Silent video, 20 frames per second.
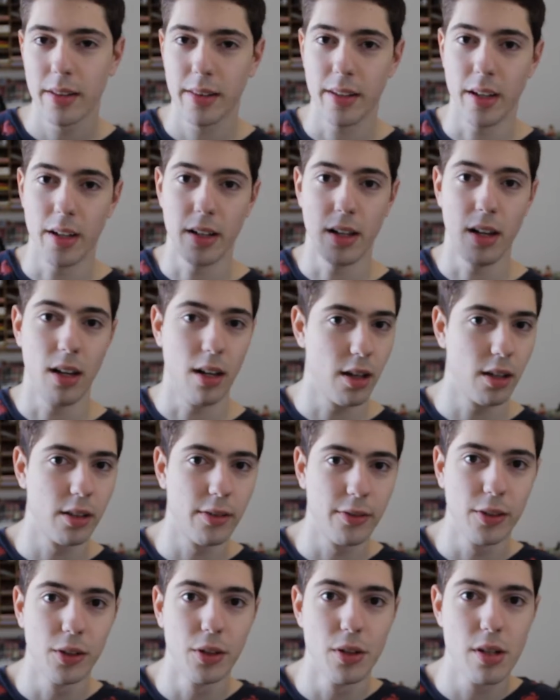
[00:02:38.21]
There are a
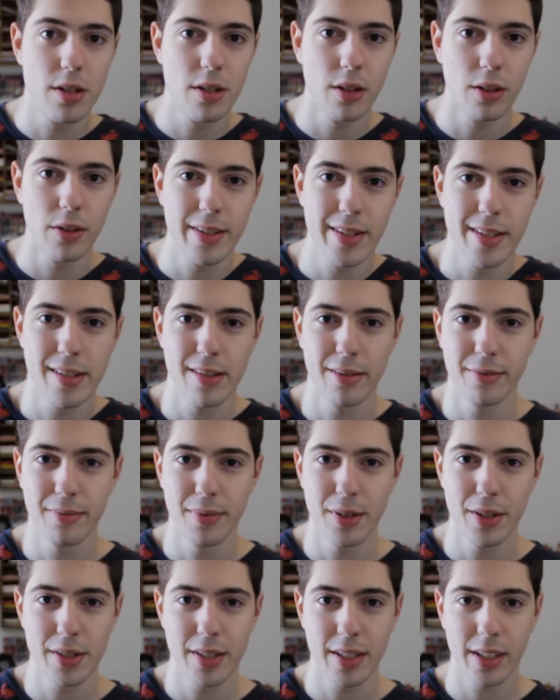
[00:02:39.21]
lot of good sources of
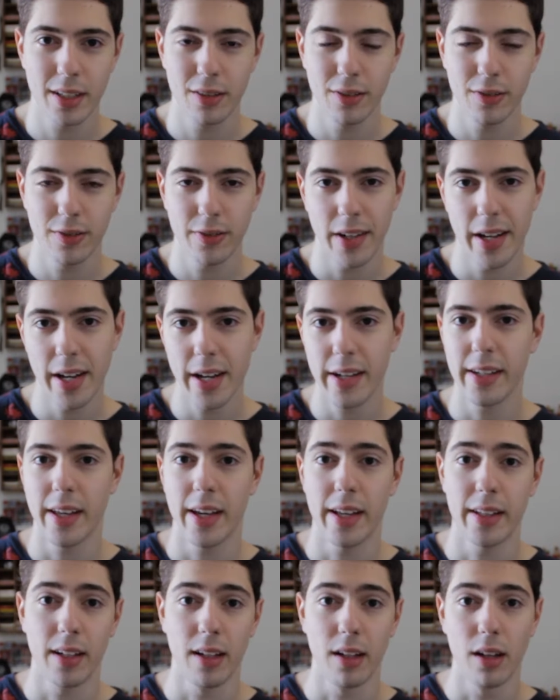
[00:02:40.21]
music to
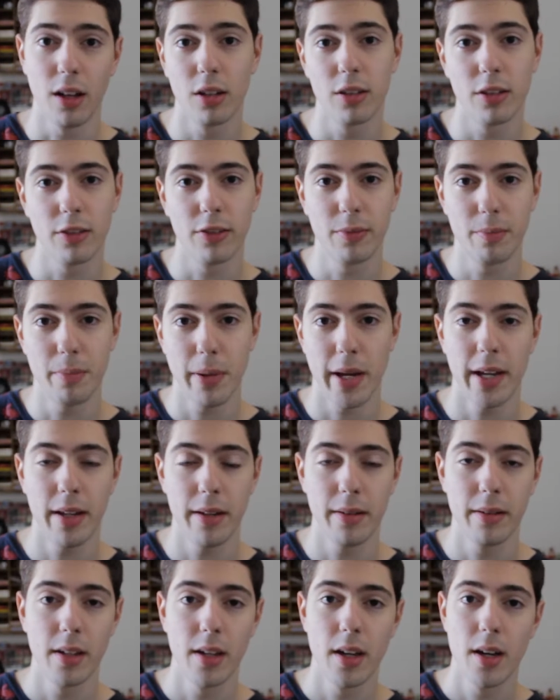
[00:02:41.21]
find and a lot of
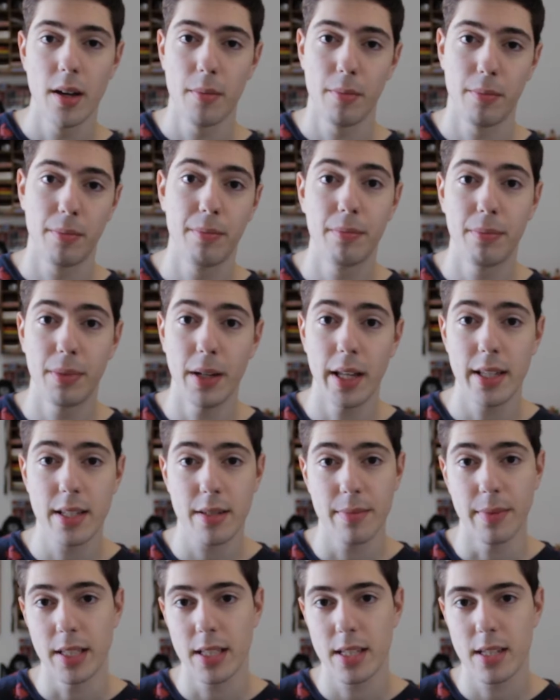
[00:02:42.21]
paid
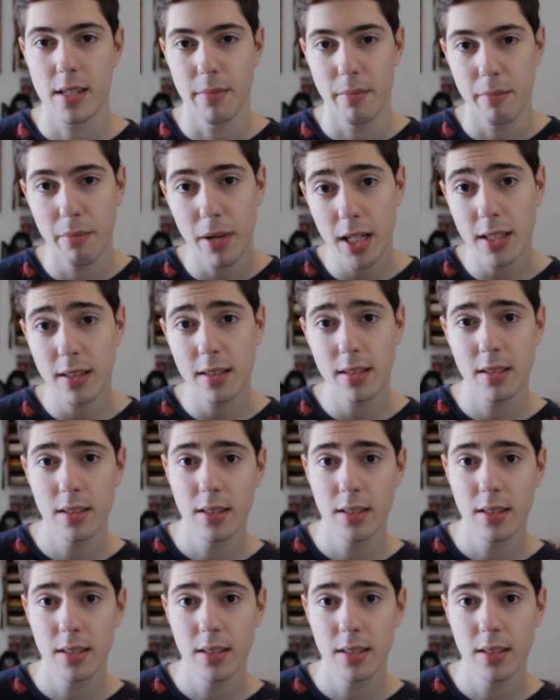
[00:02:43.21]
placements. But